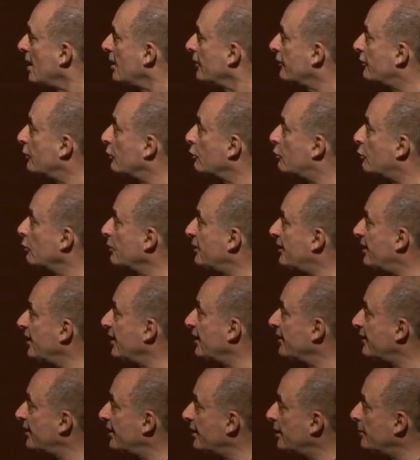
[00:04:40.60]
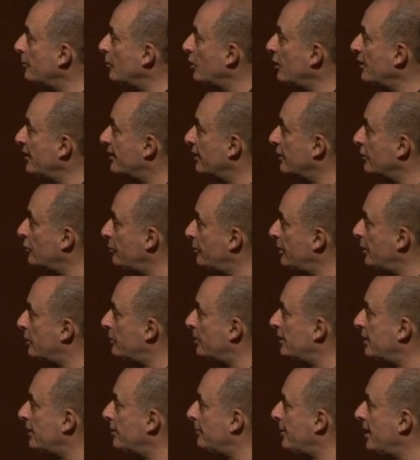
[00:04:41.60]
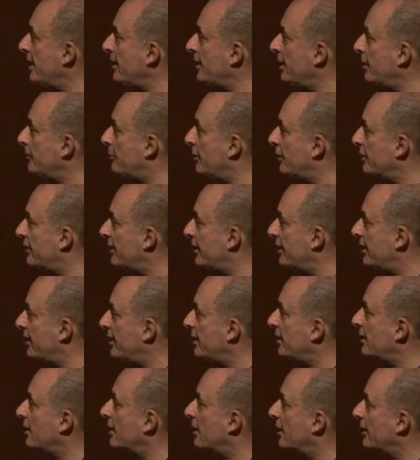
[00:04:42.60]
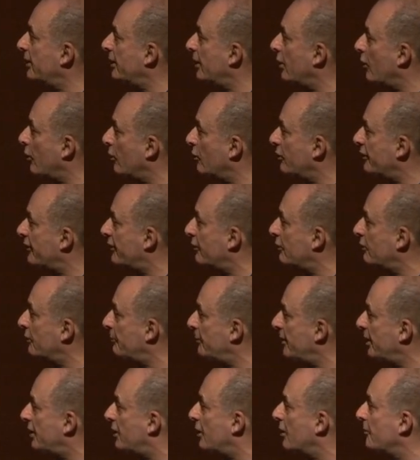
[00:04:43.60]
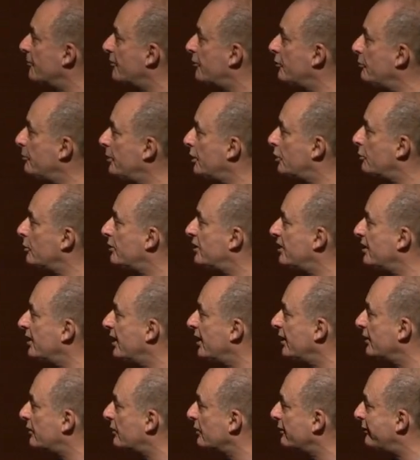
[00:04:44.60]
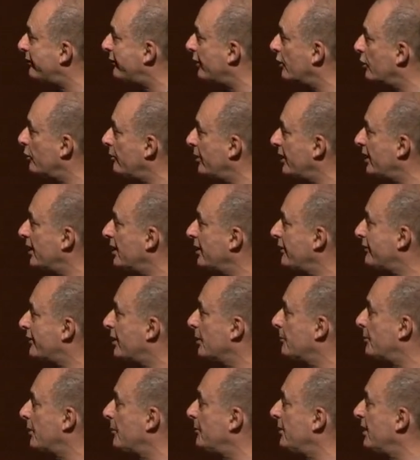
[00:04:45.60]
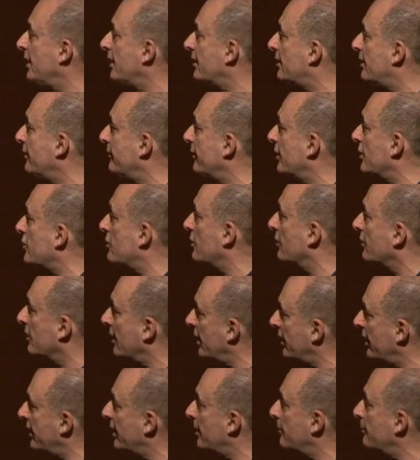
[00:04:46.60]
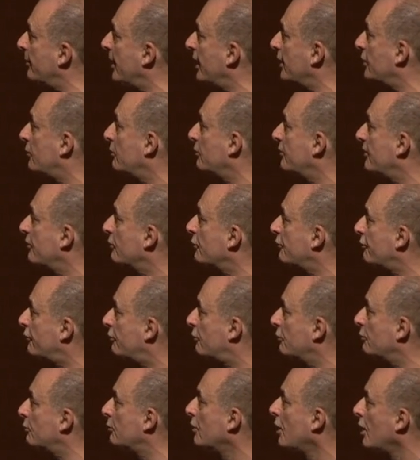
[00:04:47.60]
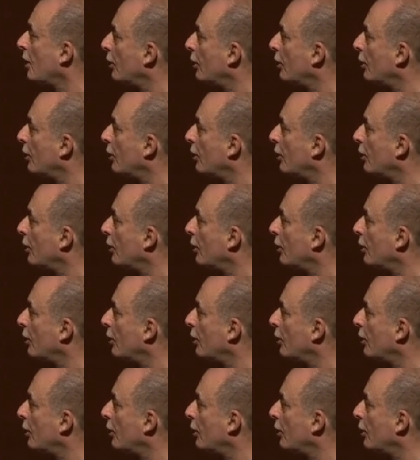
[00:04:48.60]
So two things. NEMO is an ubiquitin binding protein, and it also becomes ubiquitinated following NF-kappaB activation. I'll get back to those two